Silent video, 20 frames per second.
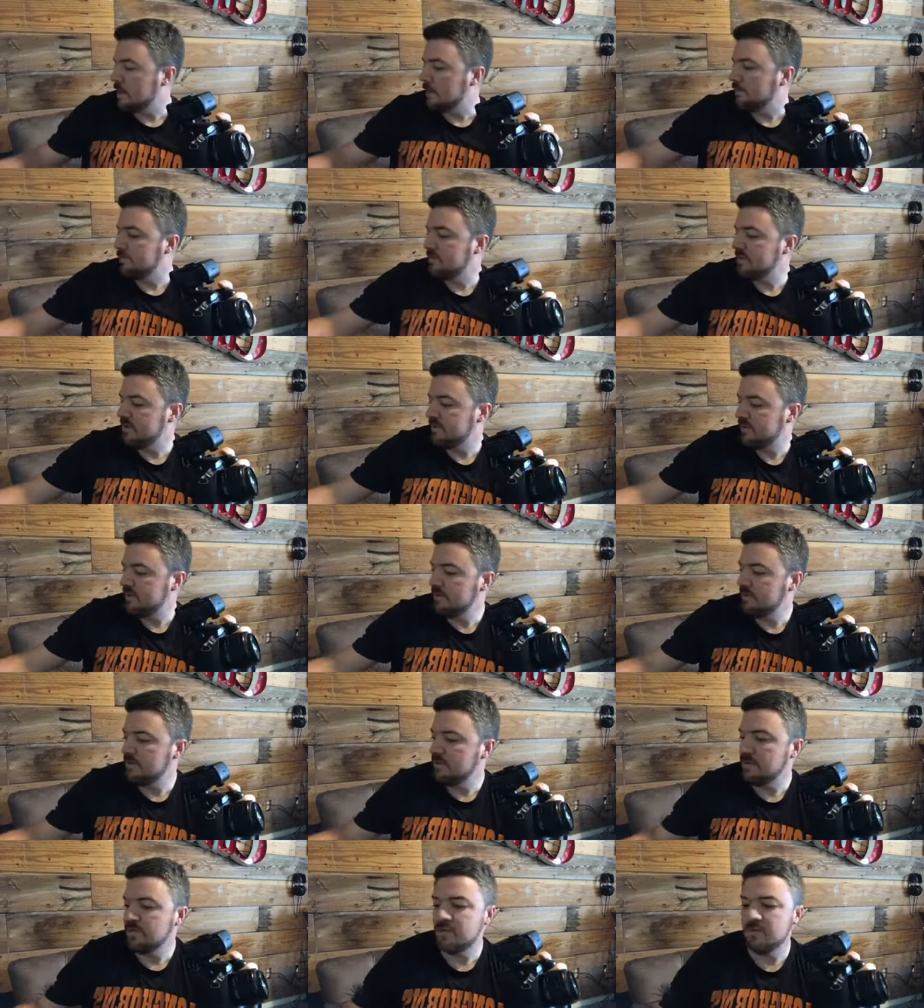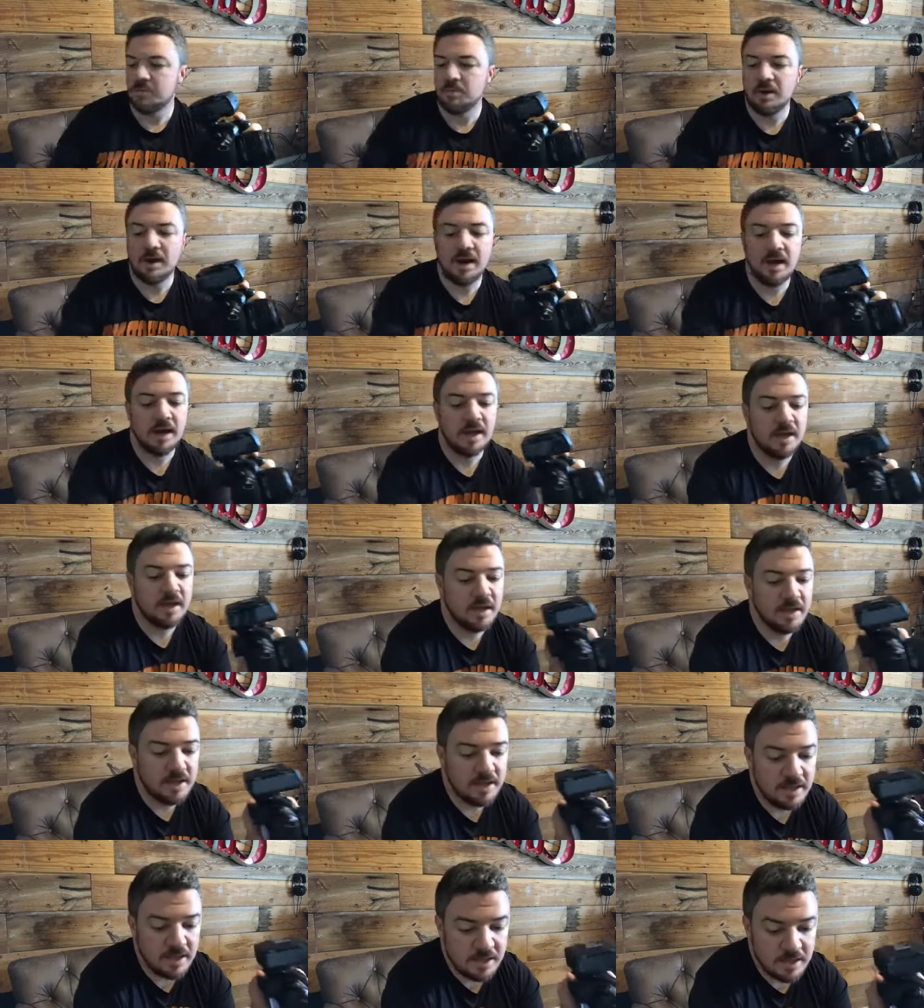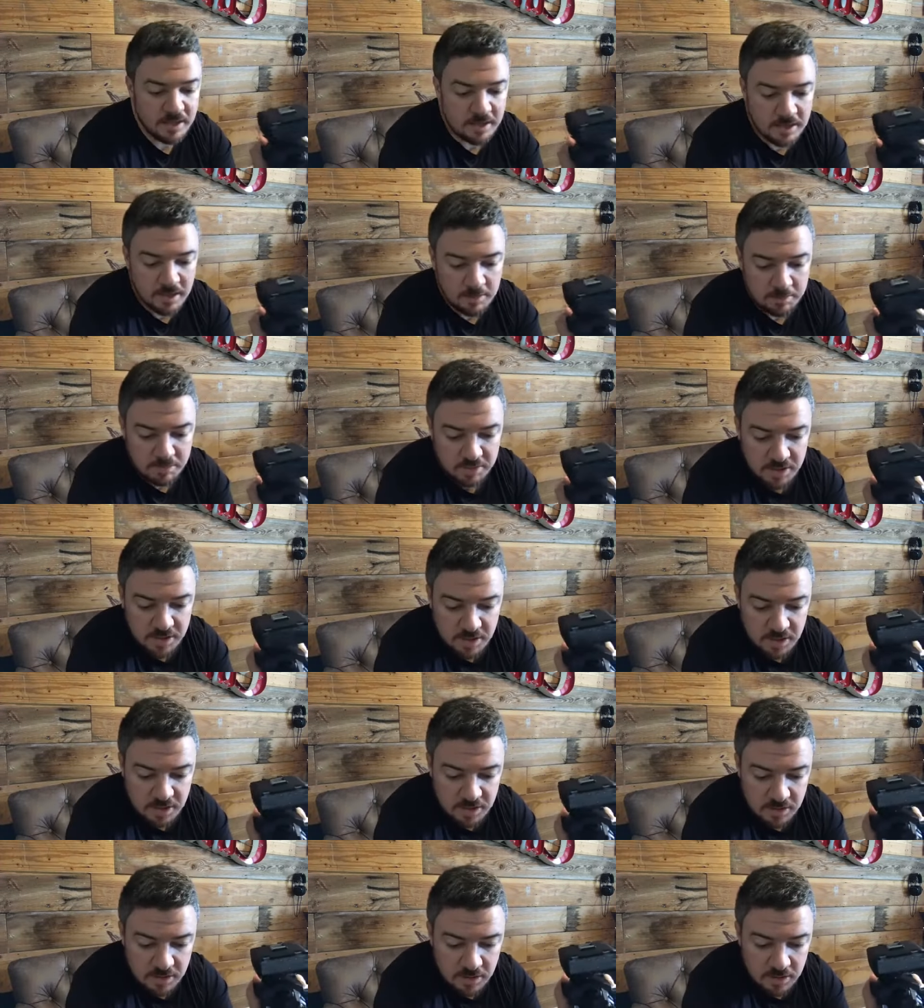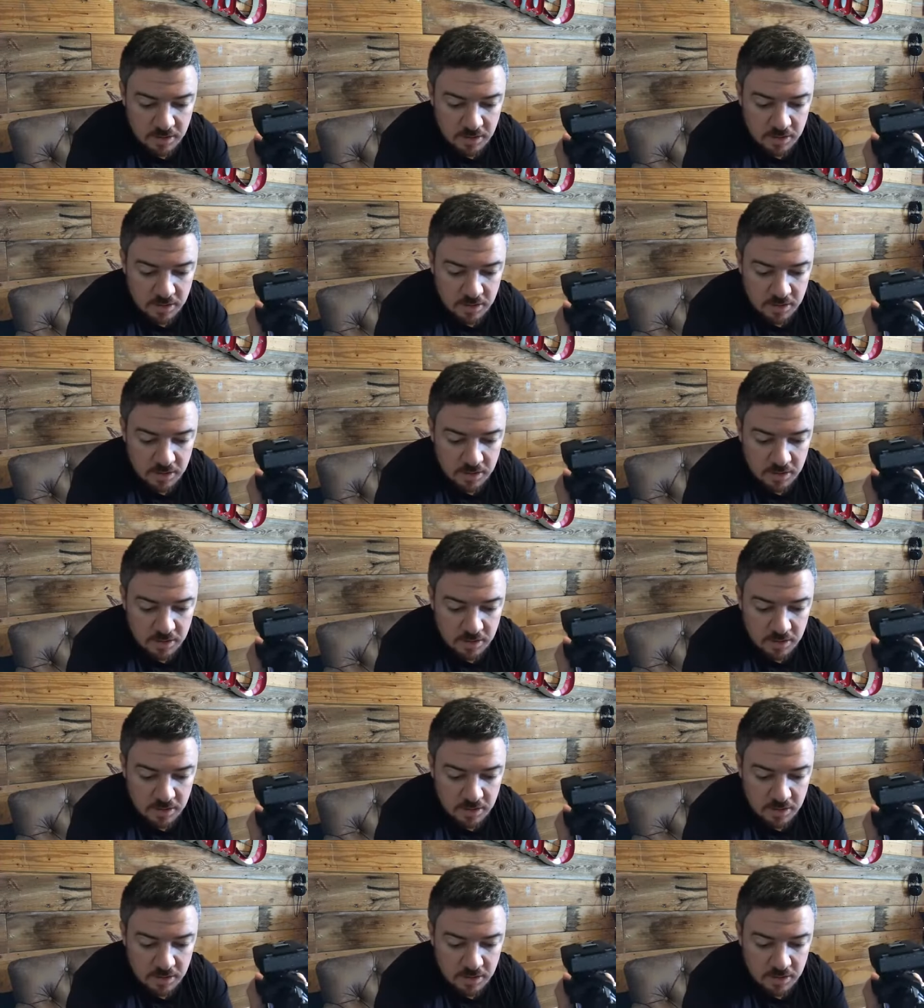This is by a company